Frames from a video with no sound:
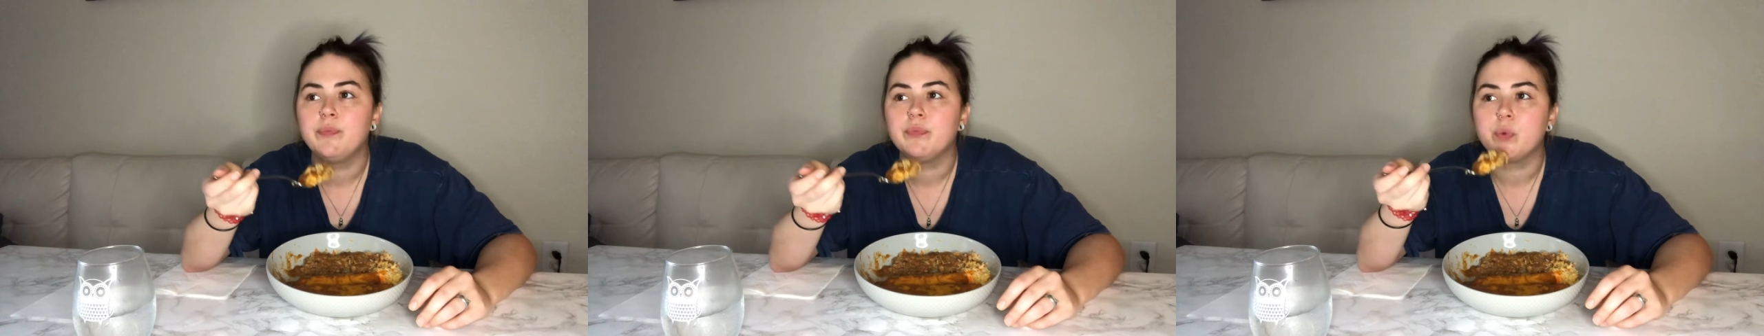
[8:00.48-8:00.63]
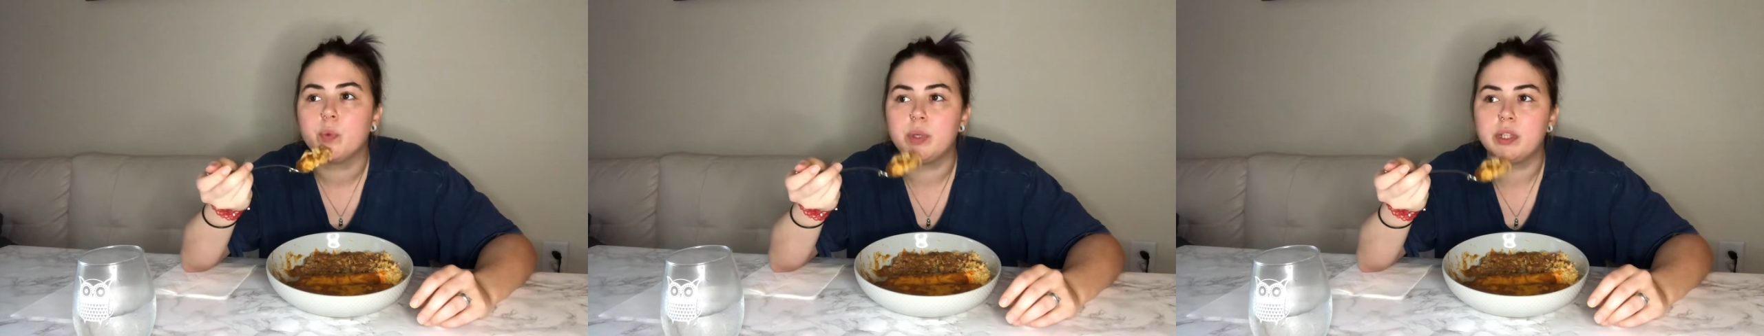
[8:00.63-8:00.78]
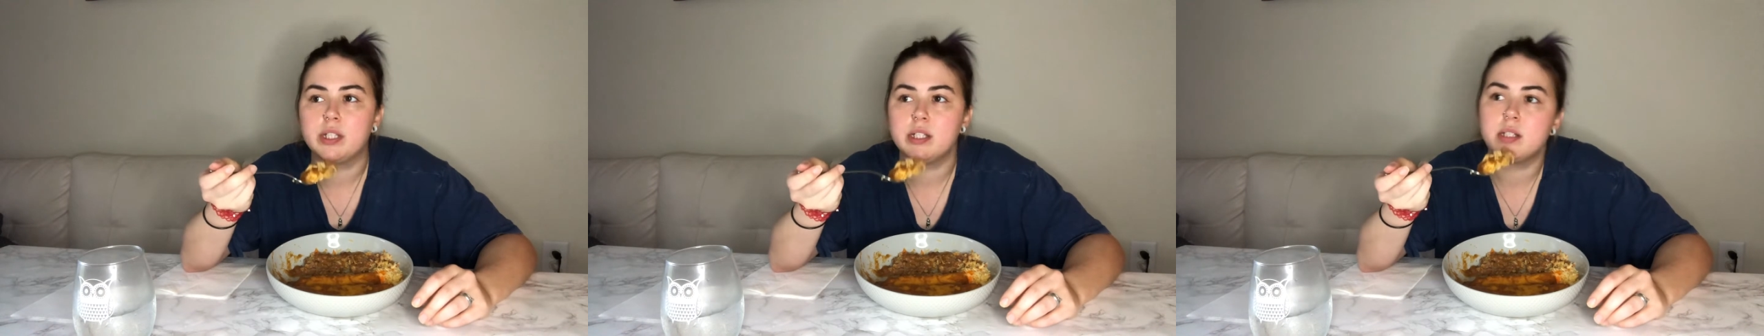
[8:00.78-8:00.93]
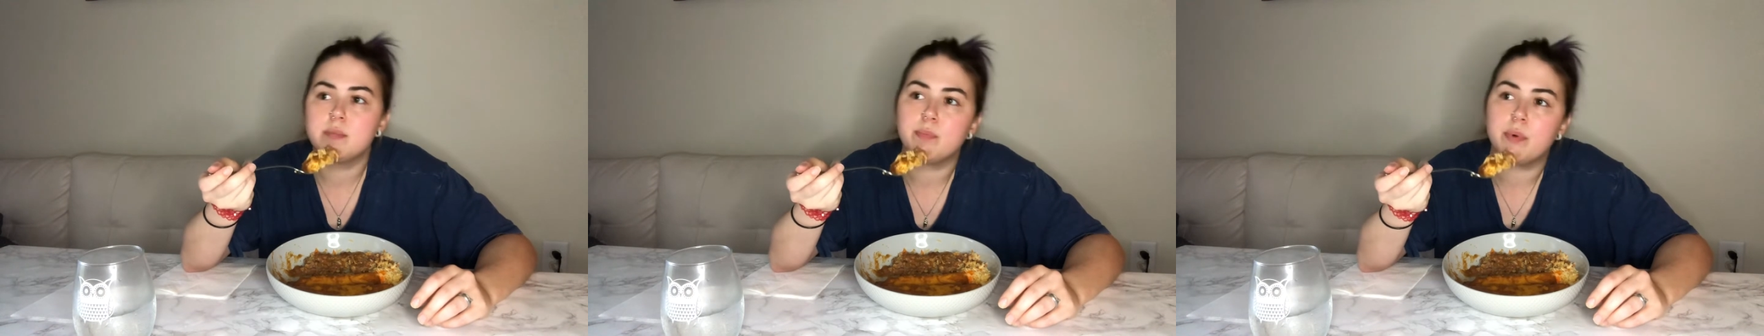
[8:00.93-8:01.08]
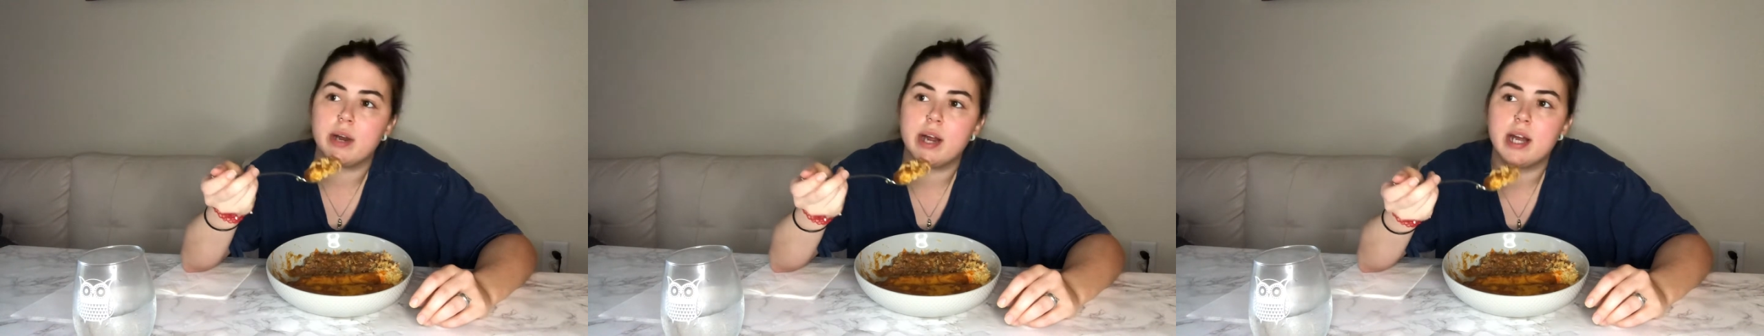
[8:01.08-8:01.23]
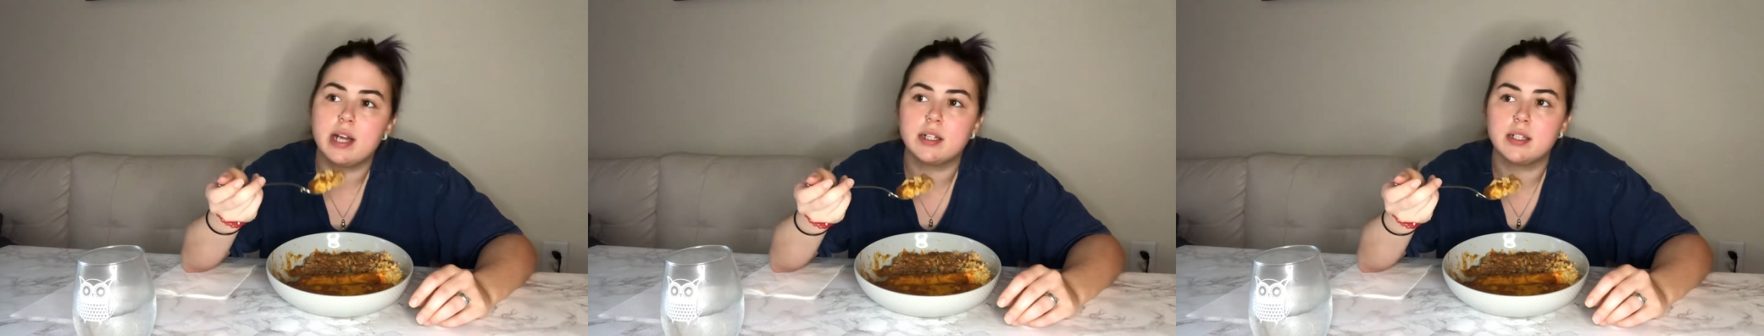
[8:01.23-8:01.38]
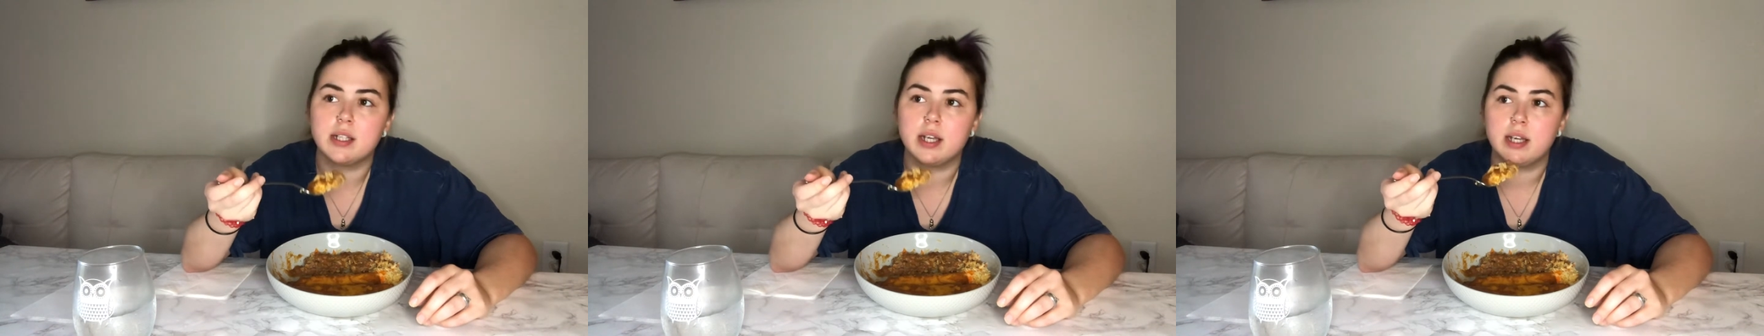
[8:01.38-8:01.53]
with this
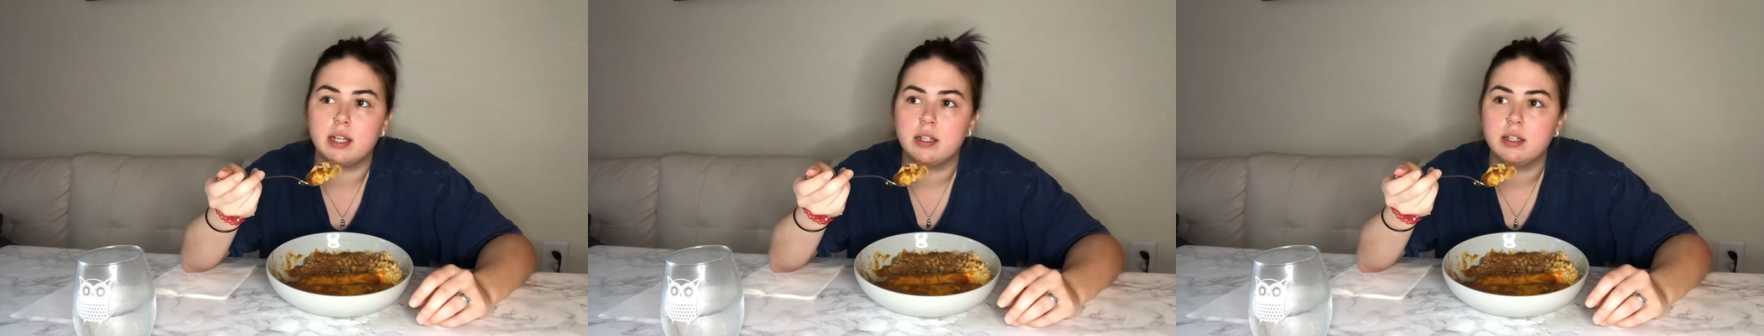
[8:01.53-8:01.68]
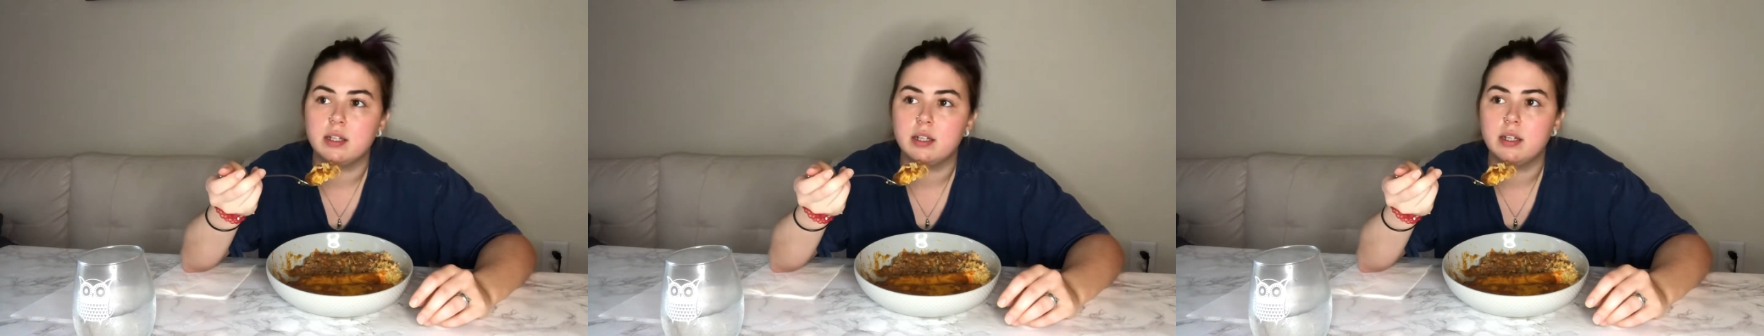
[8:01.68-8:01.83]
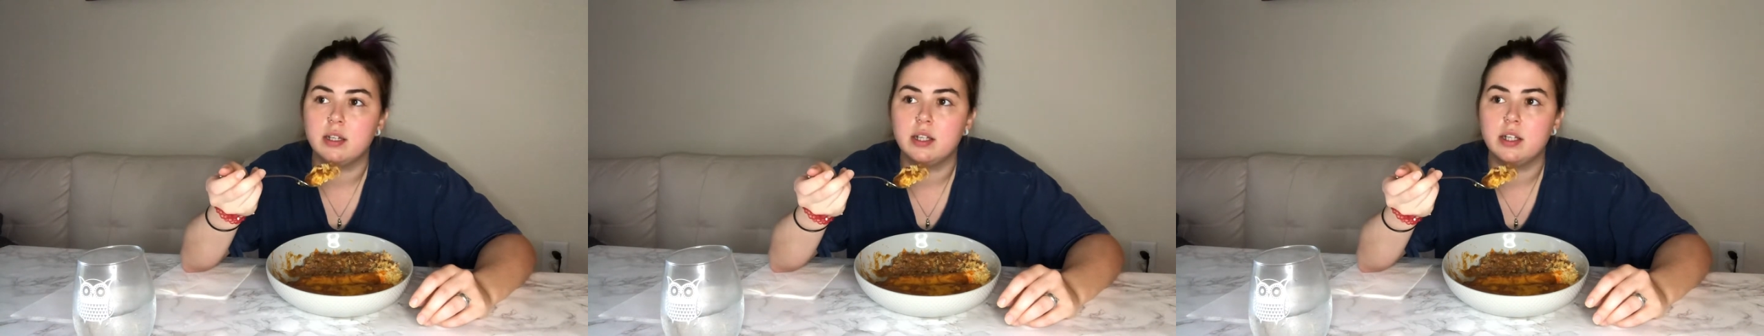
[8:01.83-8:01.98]
brand, like,